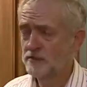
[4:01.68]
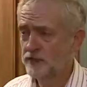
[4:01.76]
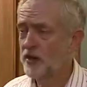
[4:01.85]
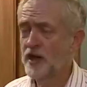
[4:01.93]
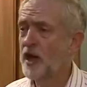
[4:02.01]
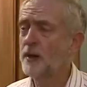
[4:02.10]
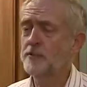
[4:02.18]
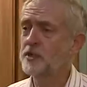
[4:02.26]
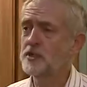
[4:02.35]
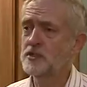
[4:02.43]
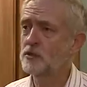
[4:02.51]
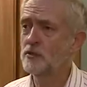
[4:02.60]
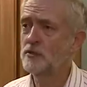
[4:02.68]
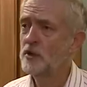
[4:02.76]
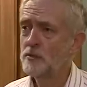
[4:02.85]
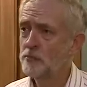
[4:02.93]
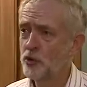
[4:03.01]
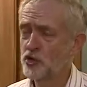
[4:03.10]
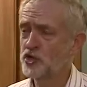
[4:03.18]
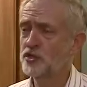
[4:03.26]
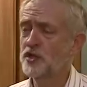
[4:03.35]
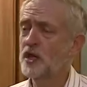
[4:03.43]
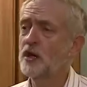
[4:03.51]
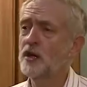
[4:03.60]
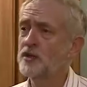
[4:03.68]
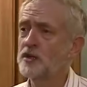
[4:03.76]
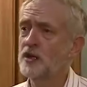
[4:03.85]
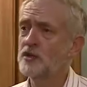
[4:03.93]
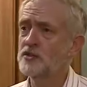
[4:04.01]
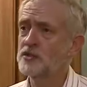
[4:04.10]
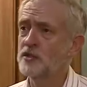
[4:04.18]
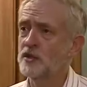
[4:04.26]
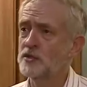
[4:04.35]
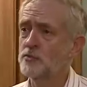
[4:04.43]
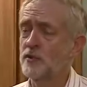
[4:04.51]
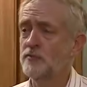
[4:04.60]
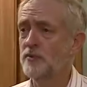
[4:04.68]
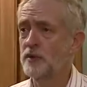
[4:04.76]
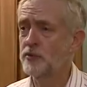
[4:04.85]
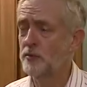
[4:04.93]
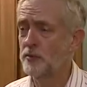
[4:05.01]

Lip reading: very happy to push the ideas that we've been